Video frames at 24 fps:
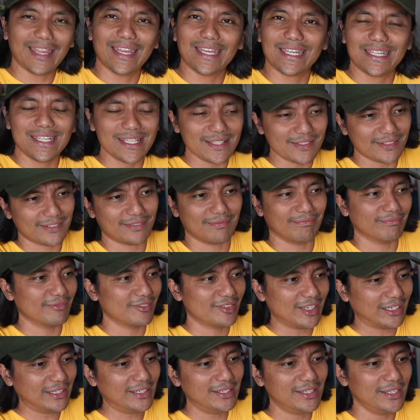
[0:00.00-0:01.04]
this
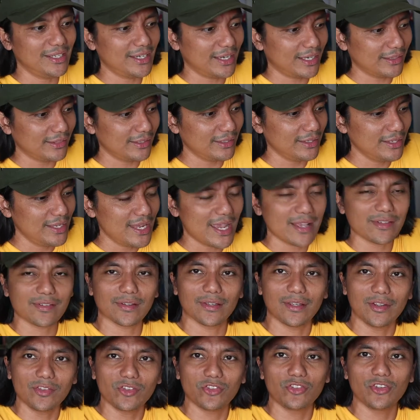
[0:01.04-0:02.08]
Zahidi, I think he has
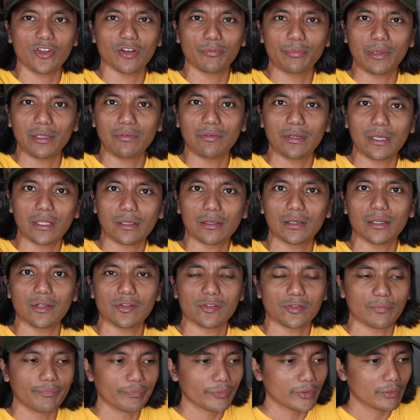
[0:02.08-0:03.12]
a history of being
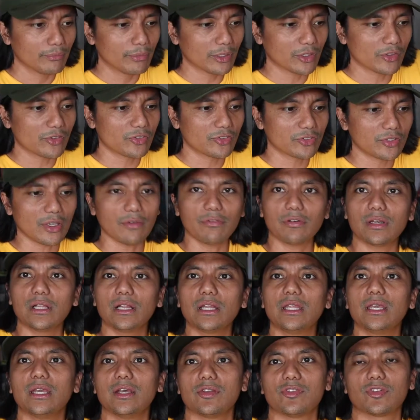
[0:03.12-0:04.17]
ridiculous, because
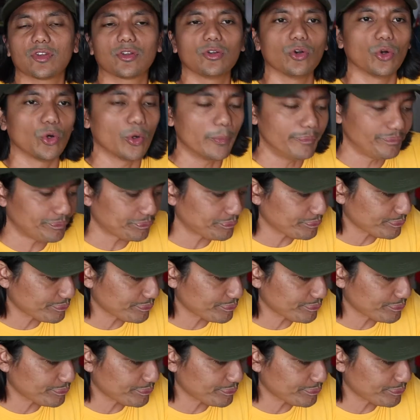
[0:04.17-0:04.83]
several years ago